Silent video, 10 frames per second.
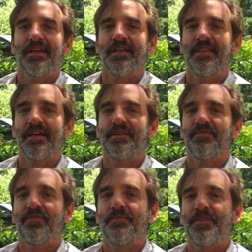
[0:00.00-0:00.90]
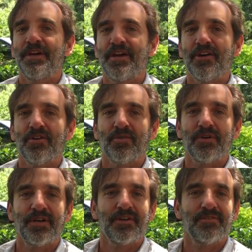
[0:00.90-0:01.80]
and then from there
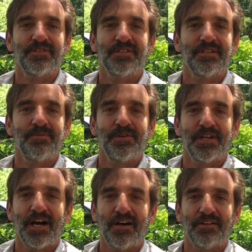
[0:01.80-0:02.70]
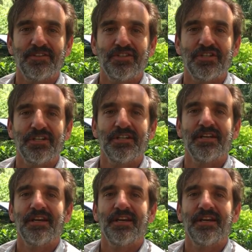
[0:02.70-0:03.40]
it goes into immunology,